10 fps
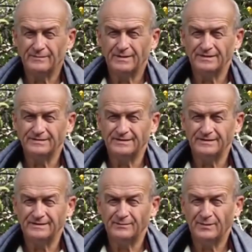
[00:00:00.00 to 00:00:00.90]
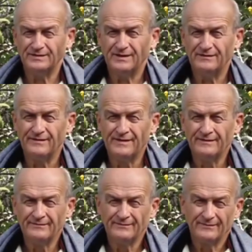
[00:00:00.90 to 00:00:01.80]
Masi and myself,
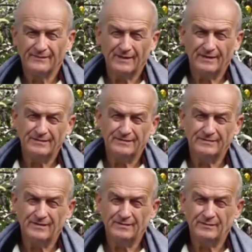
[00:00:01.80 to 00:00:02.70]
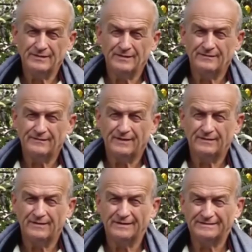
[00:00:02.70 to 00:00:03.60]
and the development of
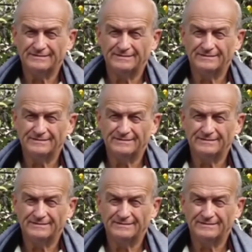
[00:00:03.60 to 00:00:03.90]
our